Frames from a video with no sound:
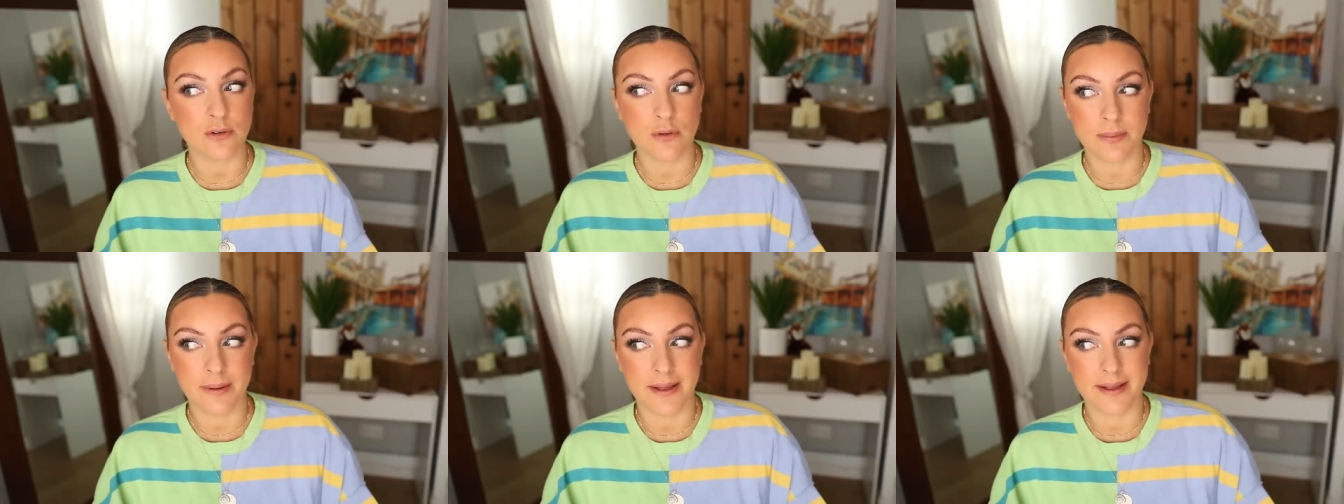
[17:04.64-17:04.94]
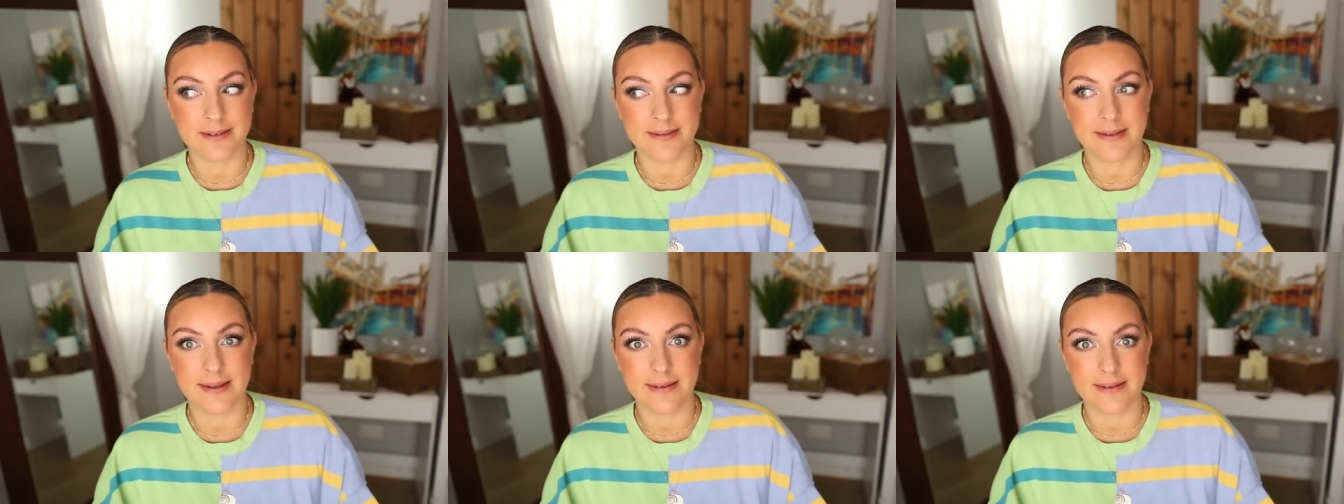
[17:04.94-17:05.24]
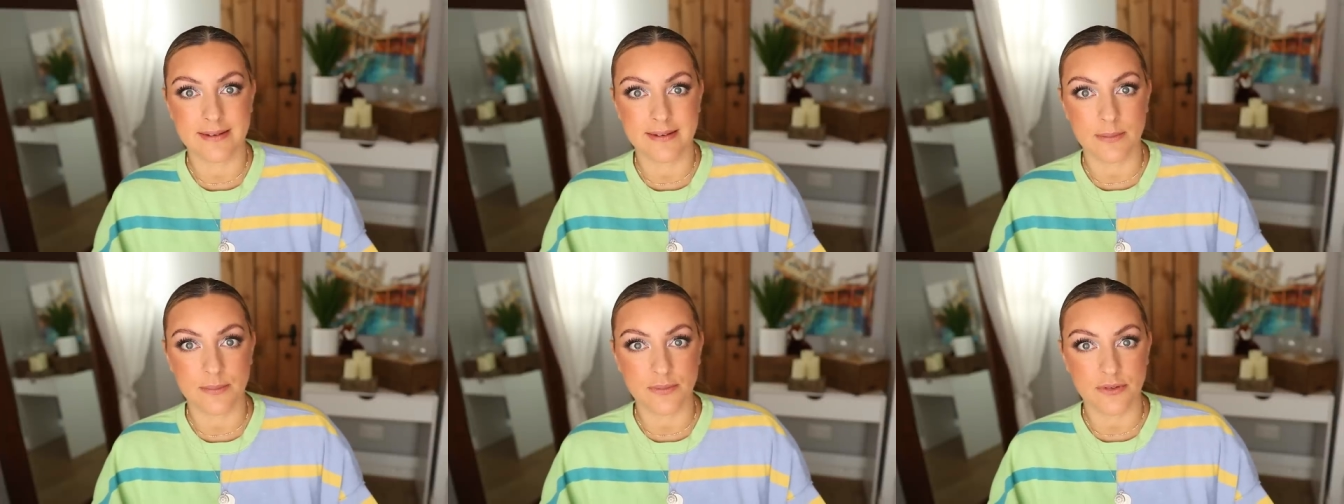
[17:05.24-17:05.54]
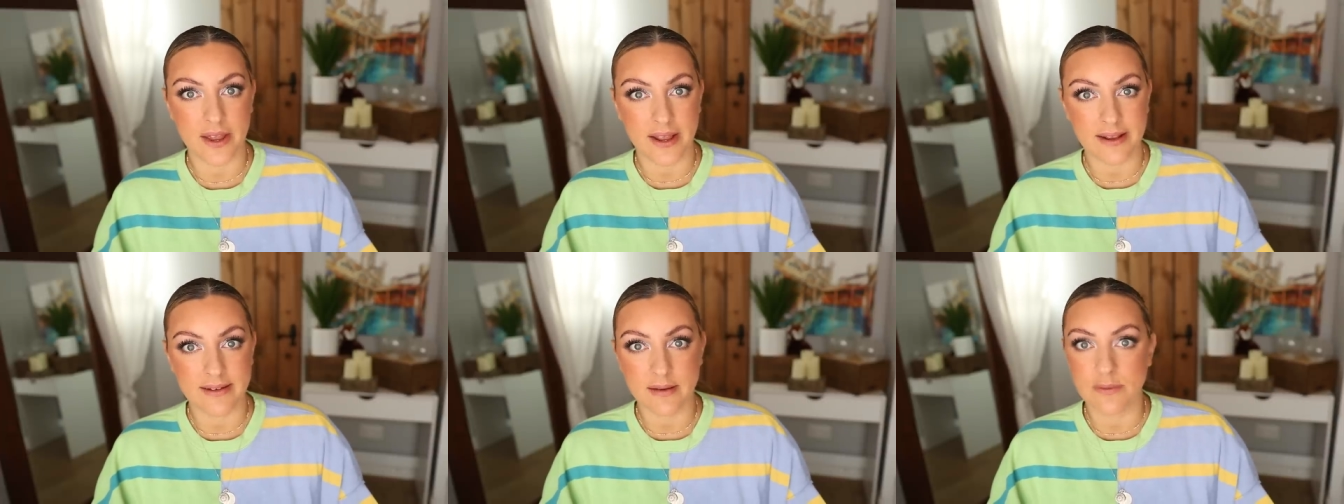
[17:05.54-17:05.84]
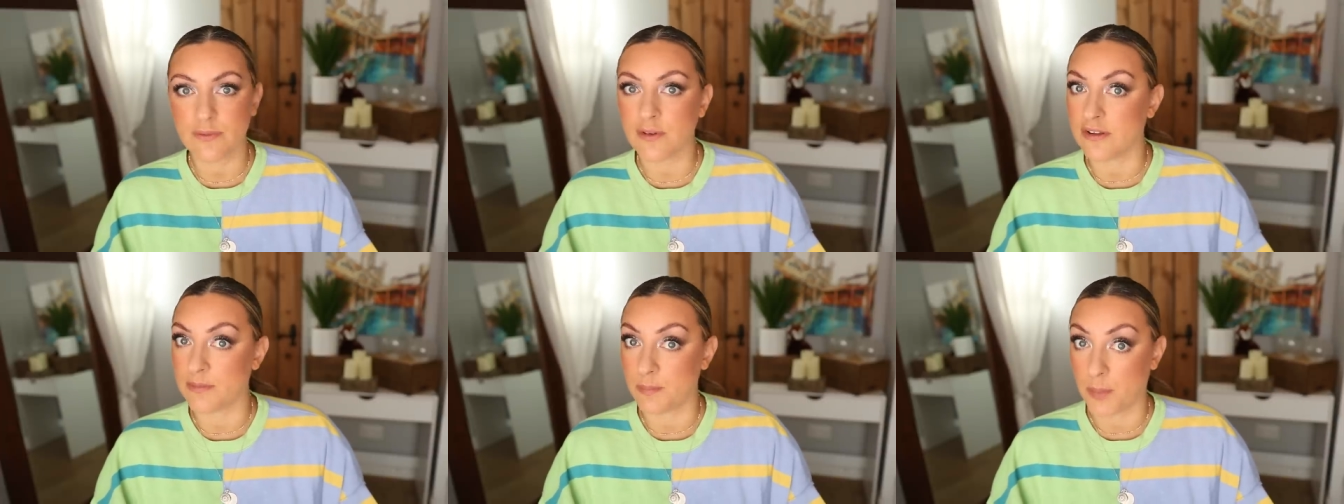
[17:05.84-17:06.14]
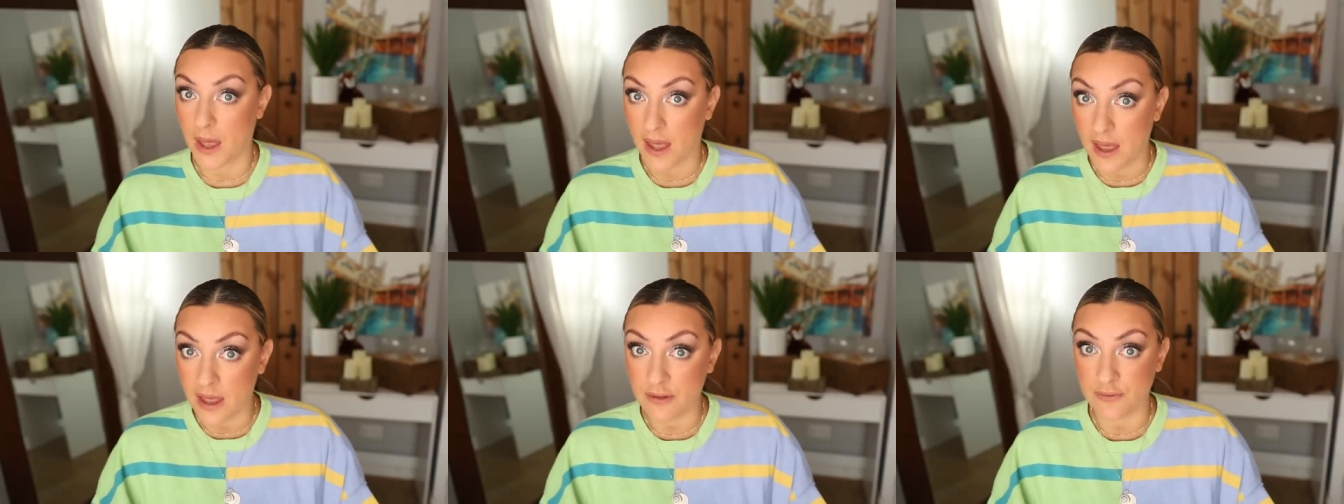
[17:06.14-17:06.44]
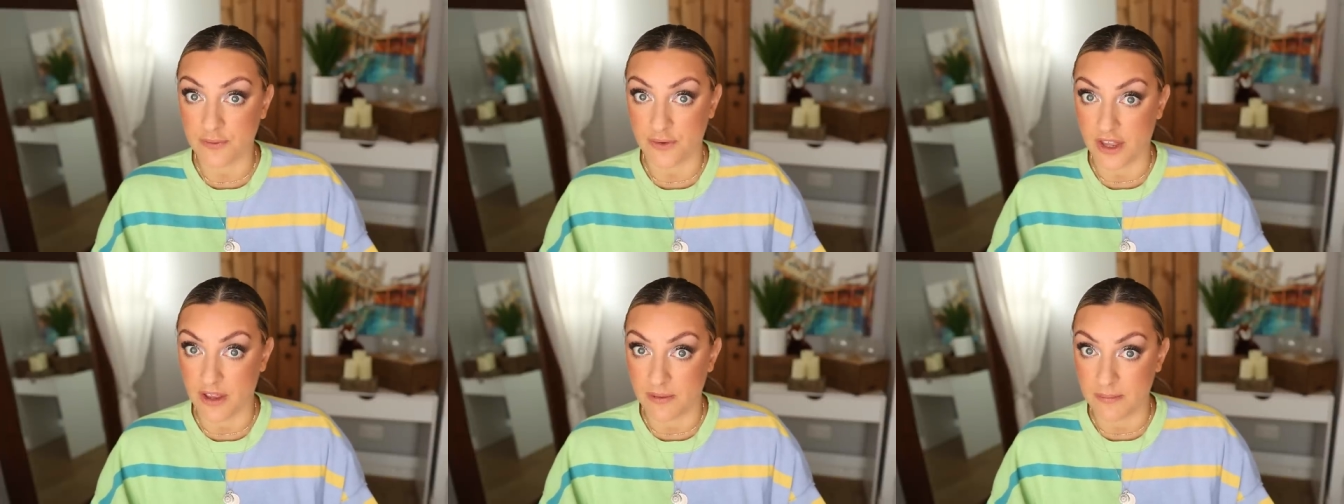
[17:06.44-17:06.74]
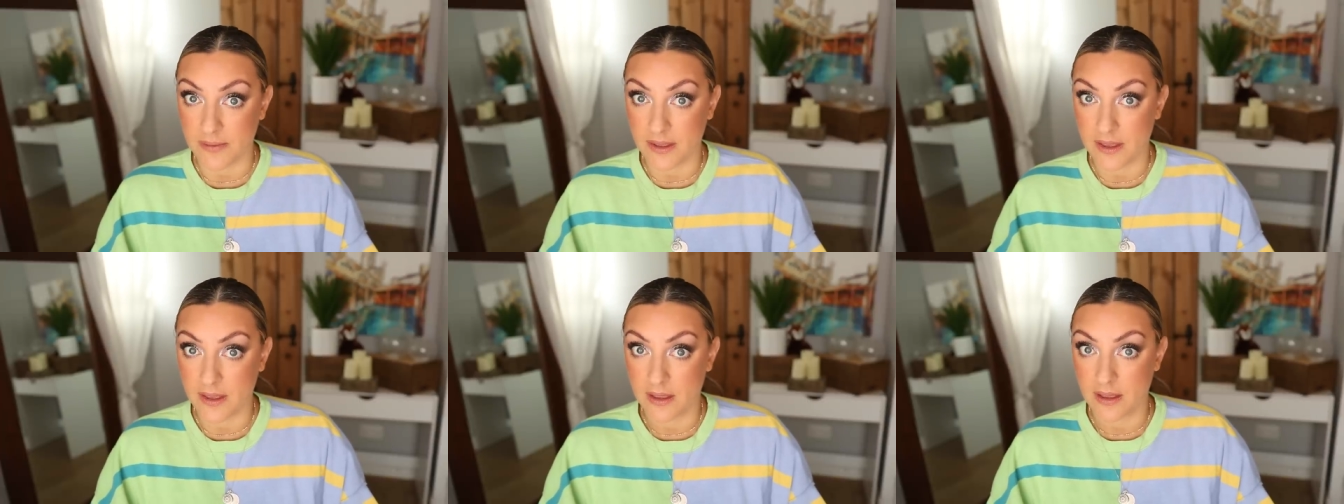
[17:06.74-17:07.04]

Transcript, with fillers: almost as subjective as perfume.